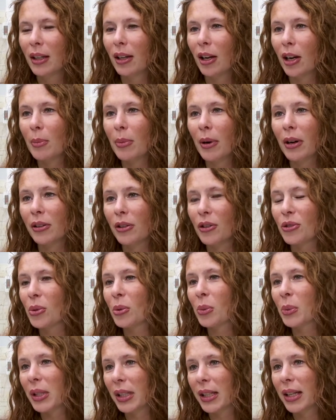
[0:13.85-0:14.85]
Our partners were
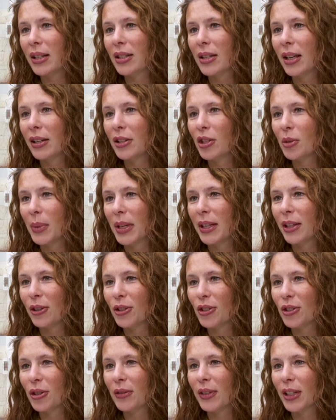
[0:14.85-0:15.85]
really excited to be there
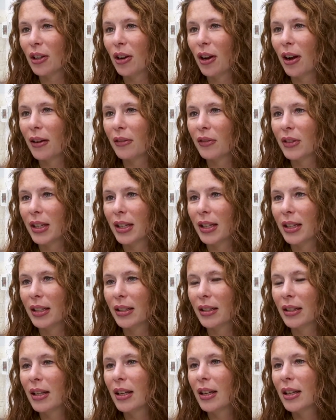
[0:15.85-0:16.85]
serving coffee,
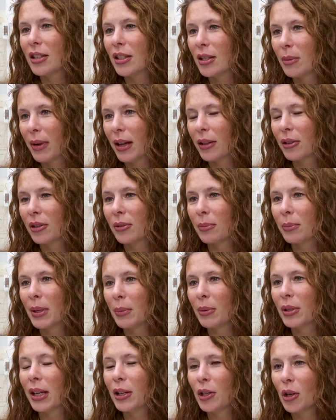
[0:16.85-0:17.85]
and some other
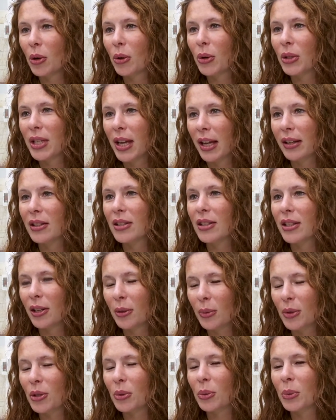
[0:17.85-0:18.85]
people I know who attended said it
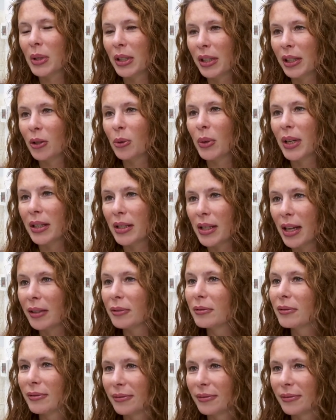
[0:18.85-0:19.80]
was a really great day.